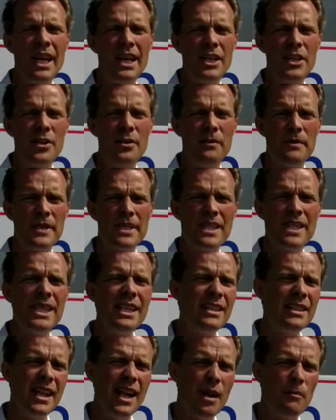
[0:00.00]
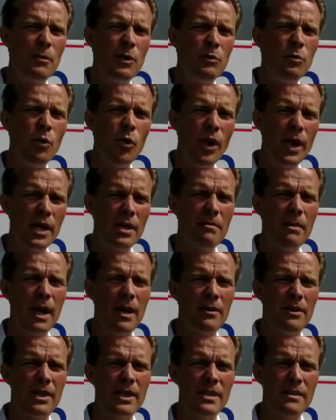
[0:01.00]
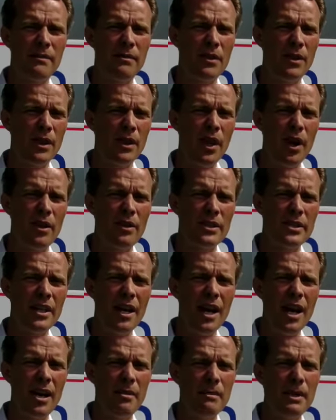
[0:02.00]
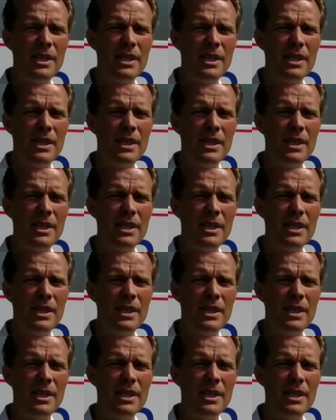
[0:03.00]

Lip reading: you've seen that I've been warning about this for a long time,